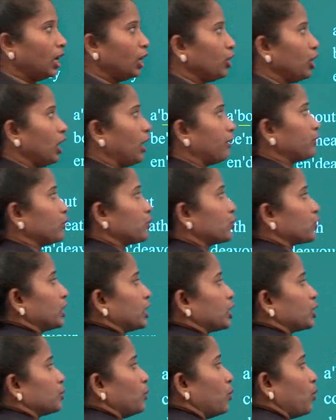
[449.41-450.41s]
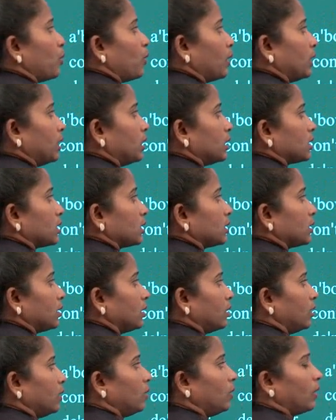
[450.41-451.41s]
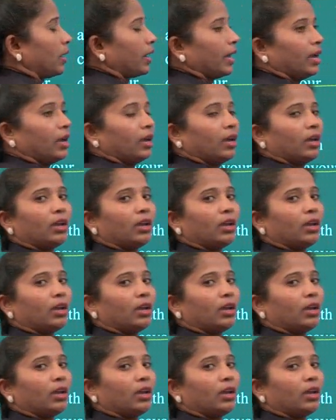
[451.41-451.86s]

you have to stress more on this, okay?